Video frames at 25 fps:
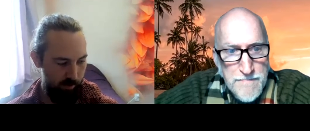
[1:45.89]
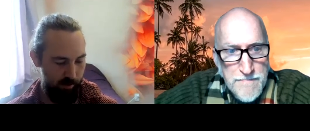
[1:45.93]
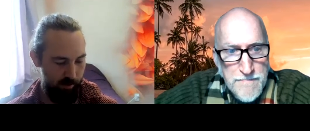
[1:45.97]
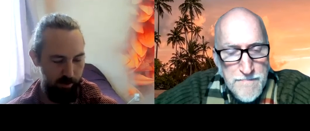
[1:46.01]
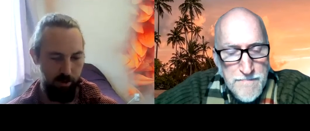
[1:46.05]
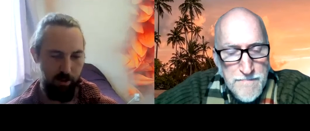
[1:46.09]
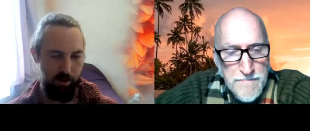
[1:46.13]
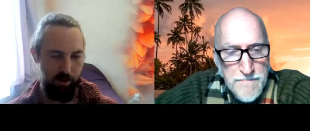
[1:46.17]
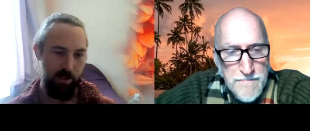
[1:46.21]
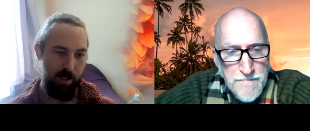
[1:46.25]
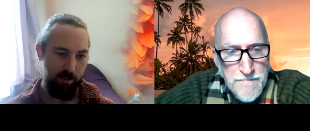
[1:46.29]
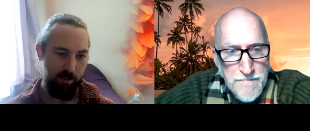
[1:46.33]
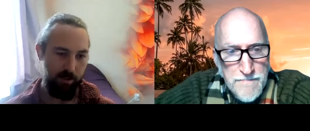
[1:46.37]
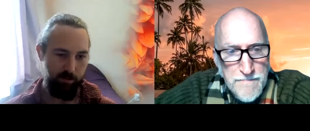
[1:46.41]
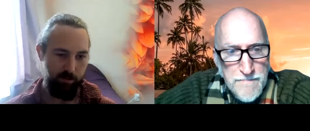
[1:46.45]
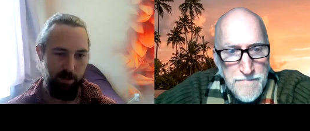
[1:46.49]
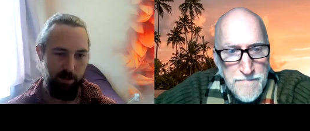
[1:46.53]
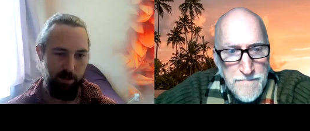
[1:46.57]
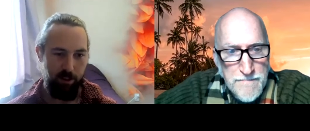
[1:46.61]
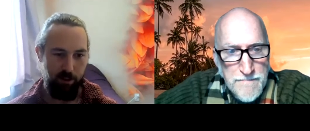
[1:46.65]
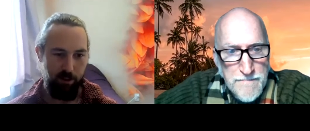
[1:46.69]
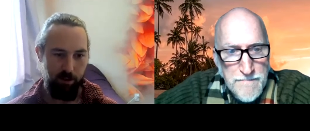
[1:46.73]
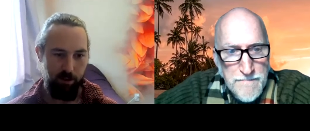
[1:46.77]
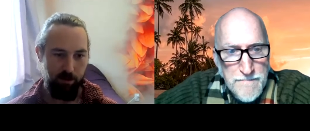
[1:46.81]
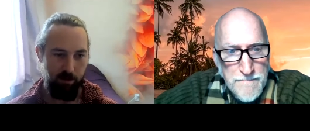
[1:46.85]
Speaker 1: the next
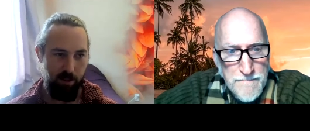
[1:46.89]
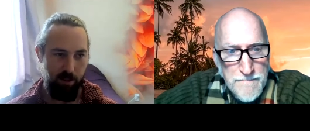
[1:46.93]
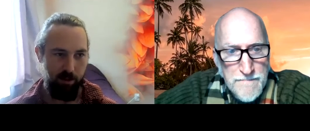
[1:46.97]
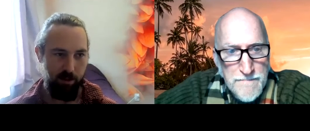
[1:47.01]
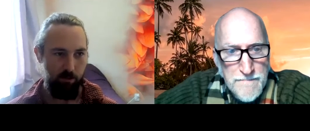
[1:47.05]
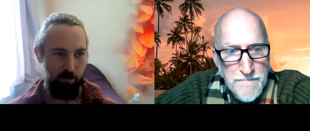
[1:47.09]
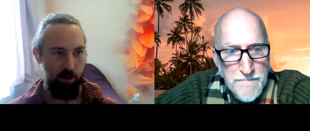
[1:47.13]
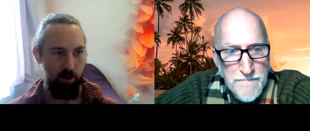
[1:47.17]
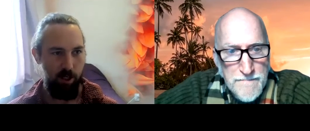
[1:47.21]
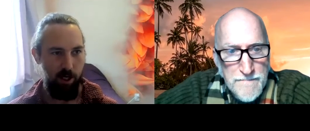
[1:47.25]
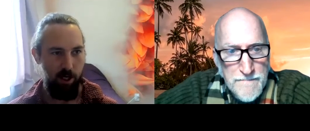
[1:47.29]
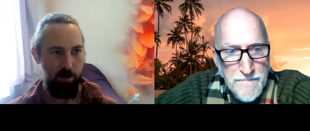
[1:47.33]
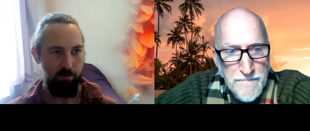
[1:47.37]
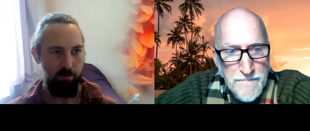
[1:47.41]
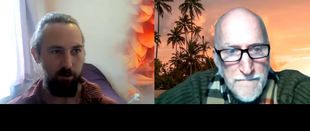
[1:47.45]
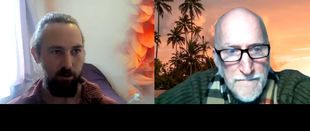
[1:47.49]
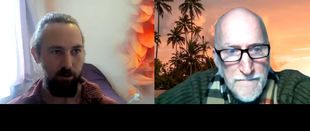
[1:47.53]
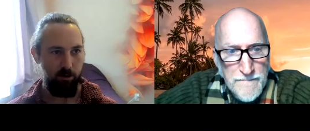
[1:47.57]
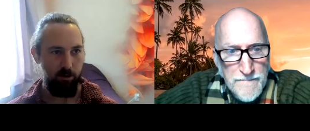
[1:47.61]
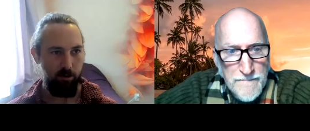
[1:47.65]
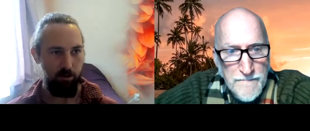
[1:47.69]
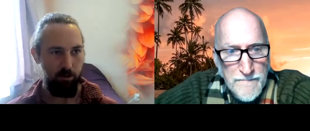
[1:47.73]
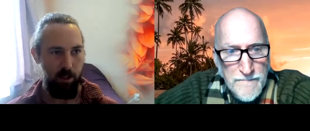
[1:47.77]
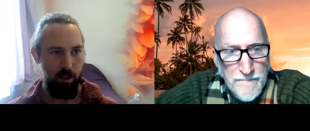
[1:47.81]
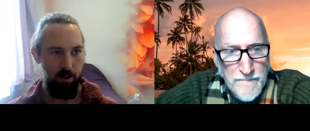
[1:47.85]
meeting and the one
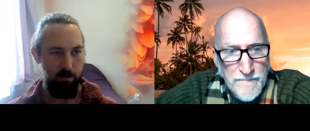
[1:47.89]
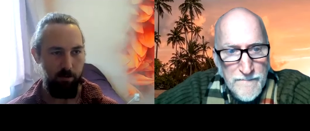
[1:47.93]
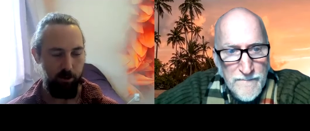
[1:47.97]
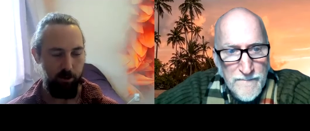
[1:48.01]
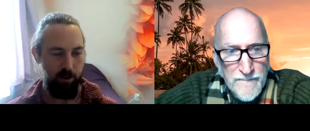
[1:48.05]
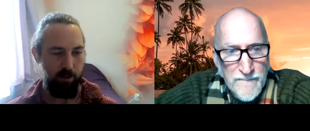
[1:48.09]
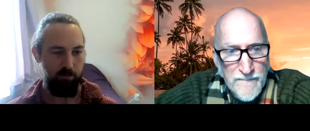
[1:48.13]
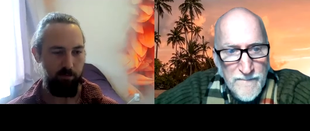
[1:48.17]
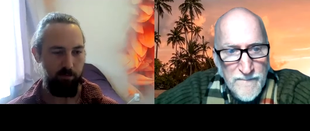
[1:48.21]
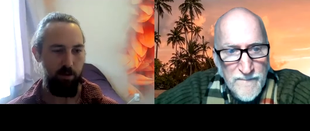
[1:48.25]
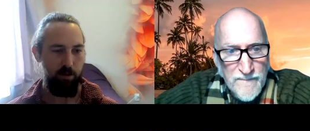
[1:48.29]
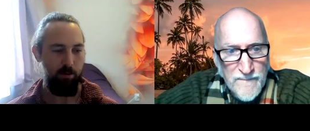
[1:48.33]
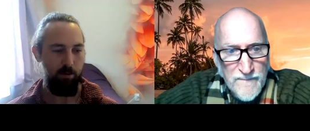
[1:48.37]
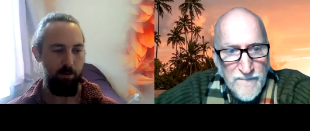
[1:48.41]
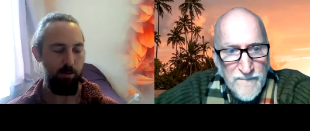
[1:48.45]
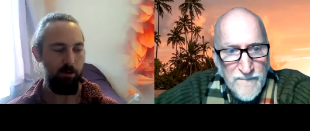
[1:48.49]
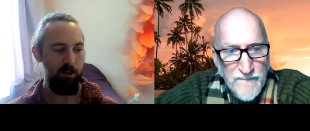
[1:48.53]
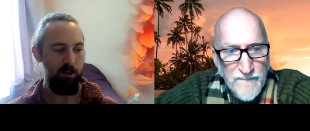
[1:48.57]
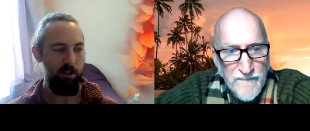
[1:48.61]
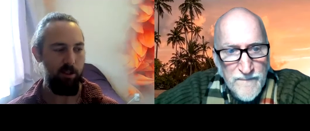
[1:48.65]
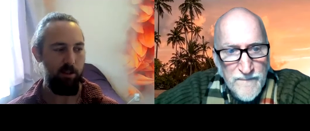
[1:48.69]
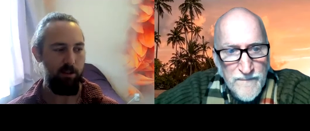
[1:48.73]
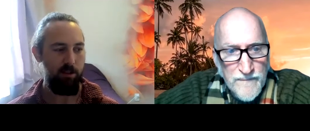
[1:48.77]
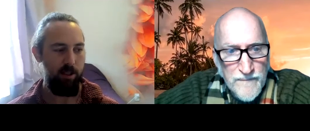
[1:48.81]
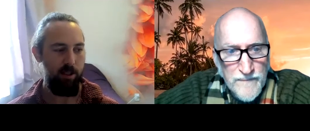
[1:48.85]
after, I will definitely be able
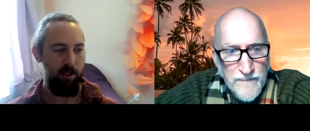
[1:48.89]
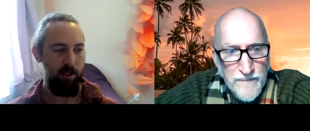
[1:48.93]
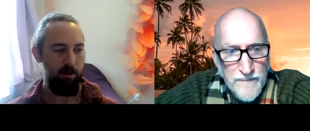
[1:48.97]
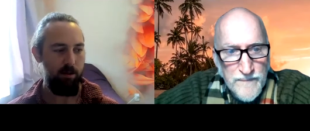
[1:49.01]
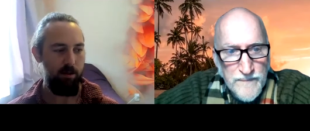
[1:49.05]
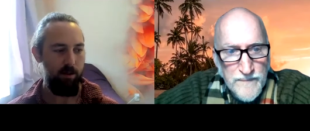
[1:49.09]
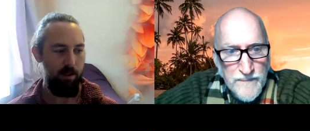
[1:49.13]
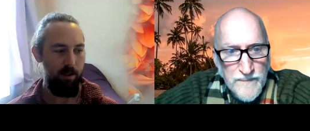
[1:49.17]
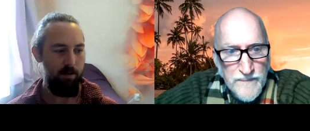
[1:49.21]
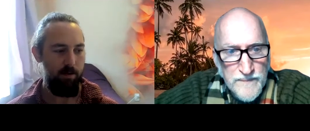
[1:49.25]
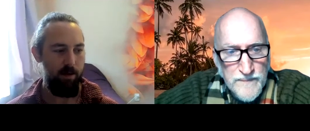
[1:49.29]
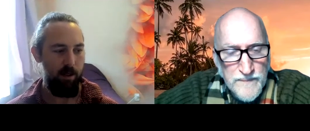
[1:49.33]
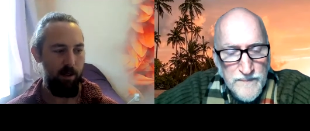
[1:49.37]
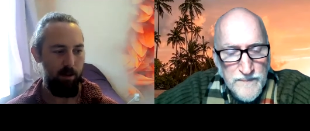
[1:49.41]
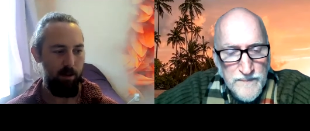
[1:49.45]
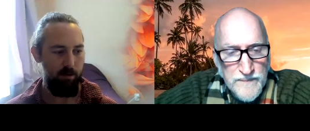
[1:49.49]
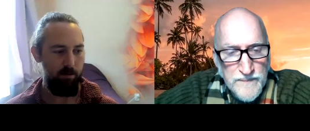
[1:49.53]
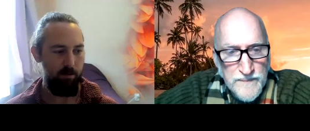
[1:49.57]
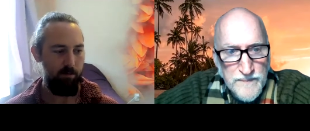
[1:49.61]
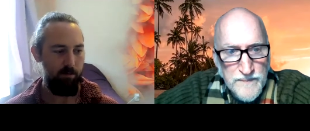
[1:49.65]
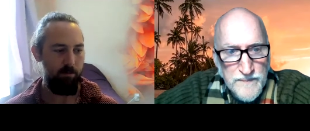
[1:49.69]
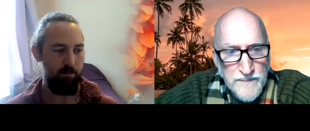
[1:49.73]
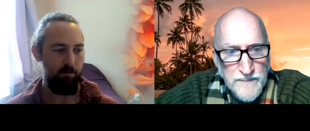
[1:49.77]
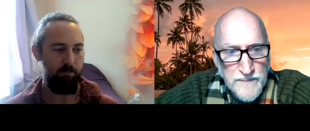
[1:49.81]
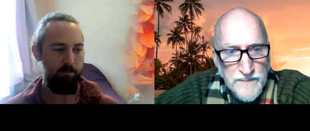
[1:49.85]
to attend, and
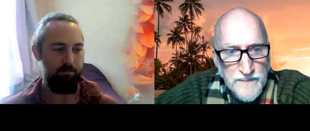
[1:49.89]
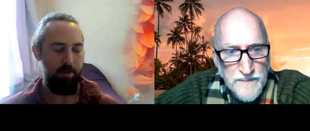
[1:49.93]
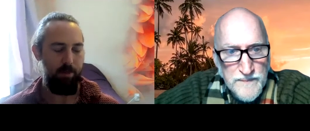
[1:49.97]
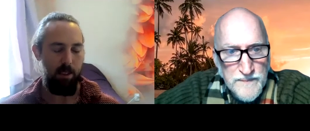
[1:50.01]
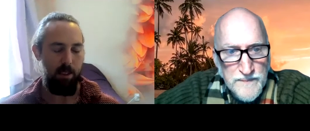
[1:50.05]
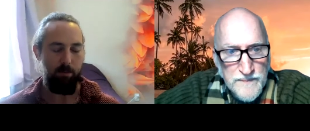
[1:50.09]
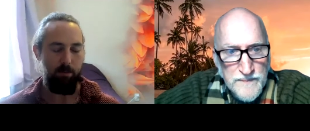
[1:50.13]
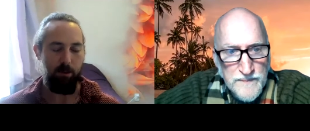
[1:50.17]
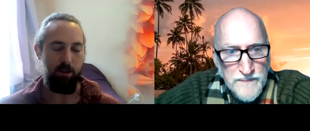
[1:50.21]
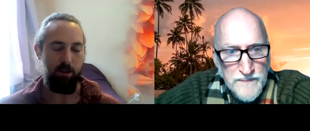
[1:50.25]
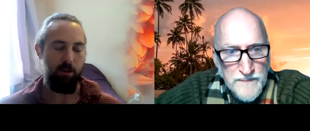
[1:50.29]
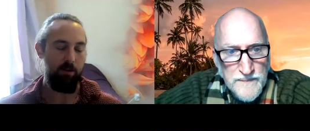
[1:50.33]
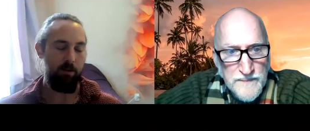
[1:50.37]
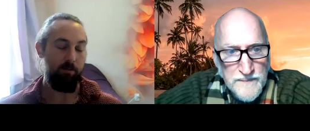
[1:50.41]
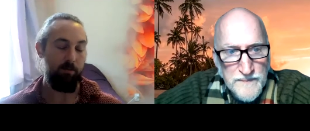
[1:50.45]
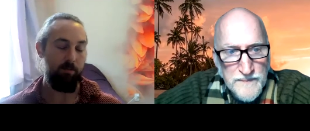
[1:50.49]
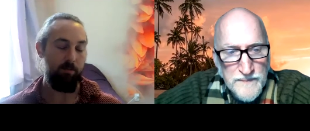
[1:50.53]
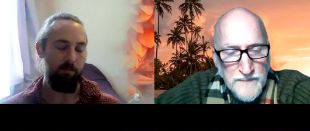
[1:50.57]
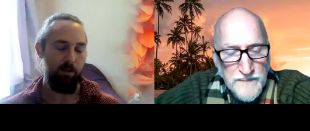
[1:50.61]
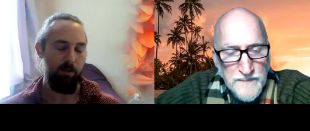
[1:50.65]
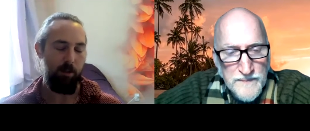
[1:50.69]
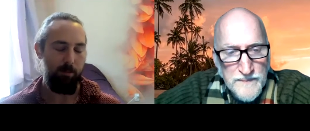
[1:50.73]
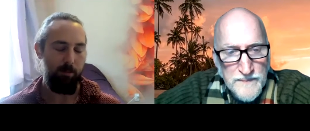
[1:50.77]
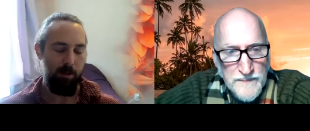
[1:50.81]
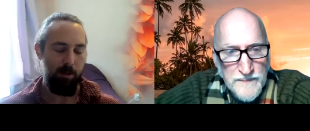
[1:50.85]
then maybe
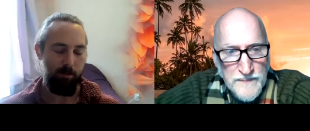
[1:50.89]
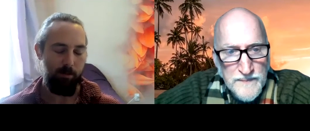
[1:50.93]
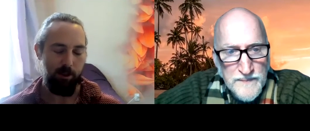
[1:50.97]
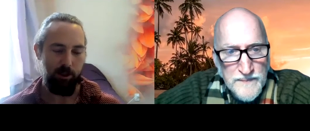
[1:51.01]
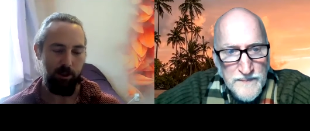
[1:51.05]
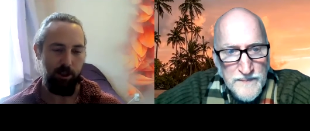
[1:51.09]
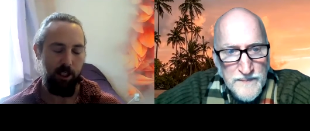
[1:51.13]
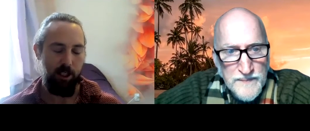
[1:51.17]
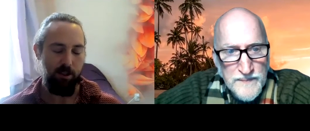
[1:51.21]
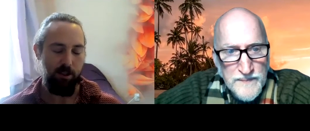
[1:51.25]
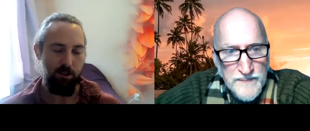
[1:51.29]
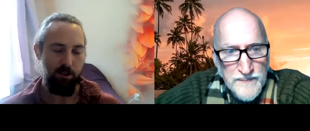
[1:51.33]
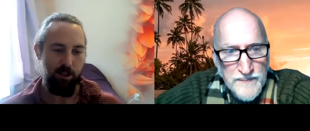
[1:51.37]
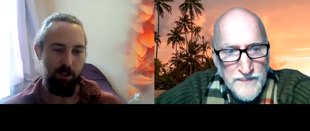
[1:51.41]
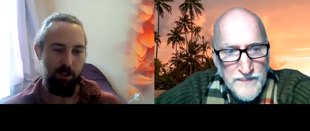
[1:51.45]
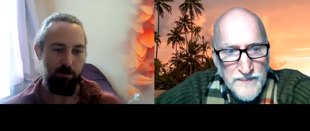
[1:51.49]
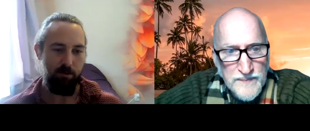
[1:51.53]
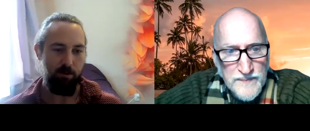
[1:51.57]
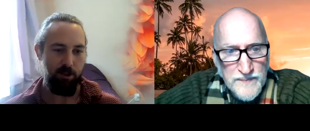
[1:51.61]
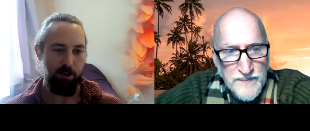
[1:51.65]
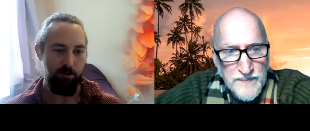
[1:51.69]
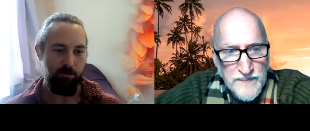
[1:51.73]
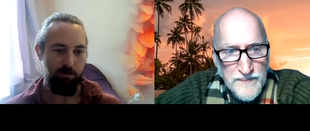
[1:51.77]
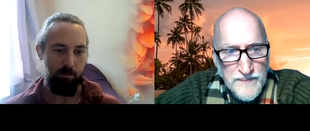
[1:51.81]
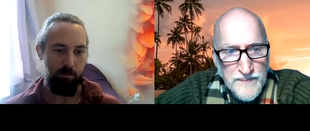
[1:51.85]
they'll be able to change the other
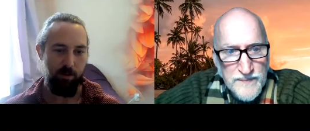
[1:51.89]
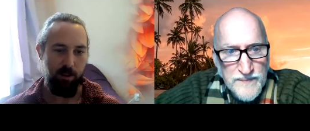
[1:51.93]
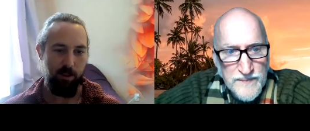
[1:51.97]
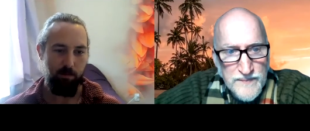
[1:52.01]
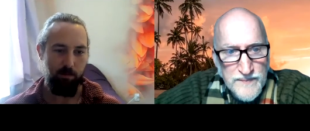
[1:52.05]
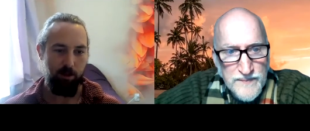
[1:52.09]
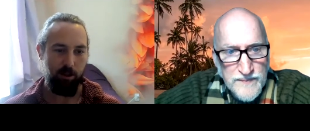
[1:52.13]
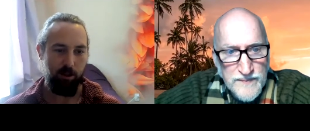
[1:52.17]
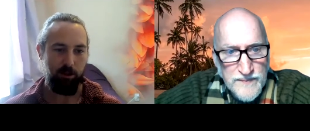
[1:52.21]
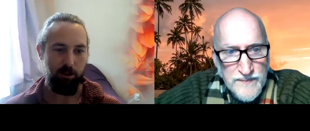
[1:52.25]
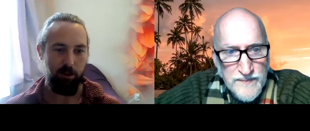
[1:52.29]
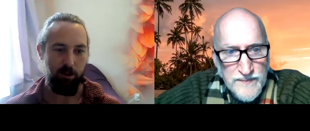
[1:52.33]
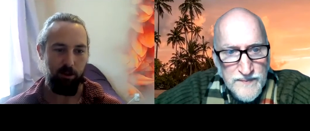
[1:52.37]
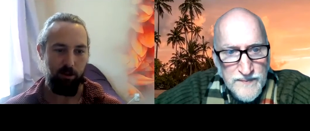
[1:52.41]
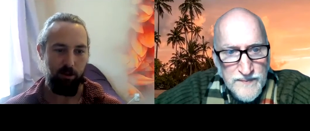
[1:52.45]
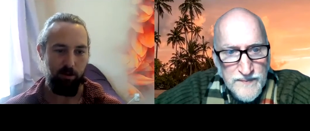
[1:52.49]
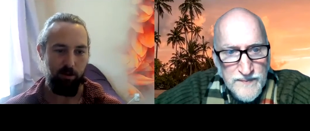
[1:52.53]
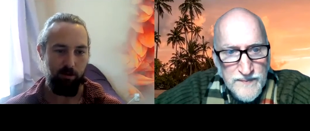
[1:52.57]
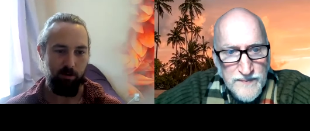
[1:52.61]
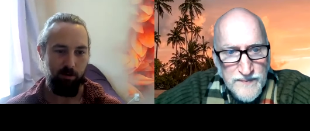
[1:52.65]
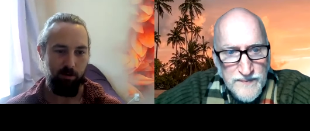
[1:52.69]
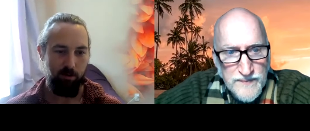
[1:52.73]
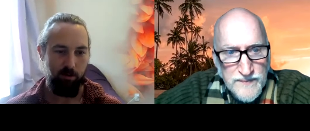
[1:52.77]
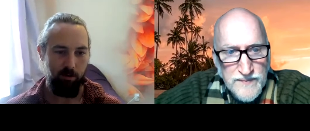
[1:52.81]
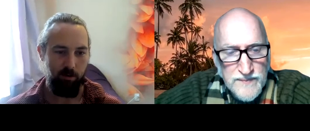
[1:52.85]
ones for me. I'm not sure.
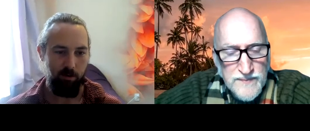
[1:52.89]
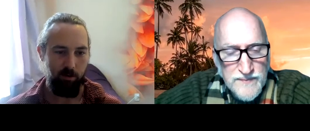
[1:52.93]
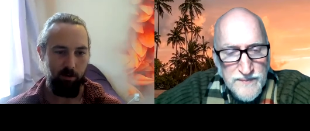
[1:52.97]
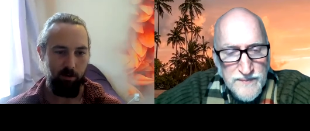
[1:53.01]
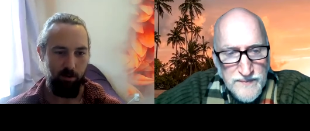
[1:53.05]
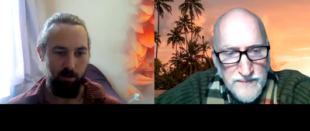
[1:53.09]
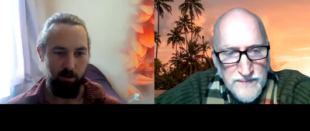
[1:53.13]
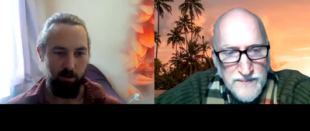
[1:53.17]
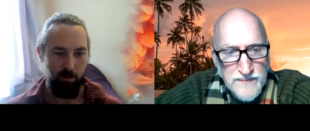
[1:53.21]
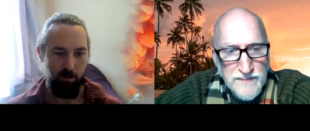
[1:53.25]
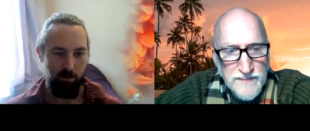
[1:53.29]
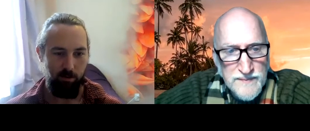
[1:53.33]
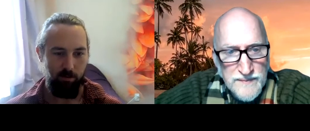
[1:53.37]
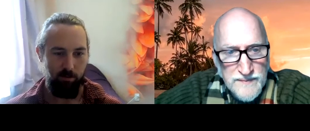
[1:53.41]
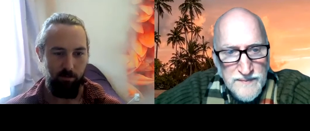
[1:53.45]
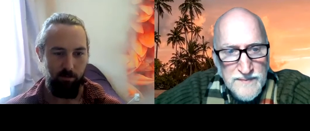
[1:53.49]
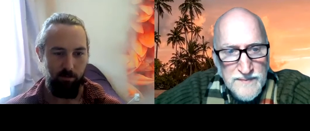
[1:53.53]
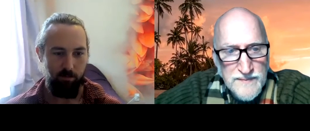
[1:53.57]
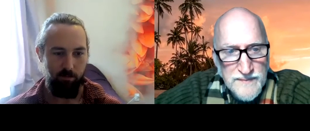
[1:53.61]
Hmm.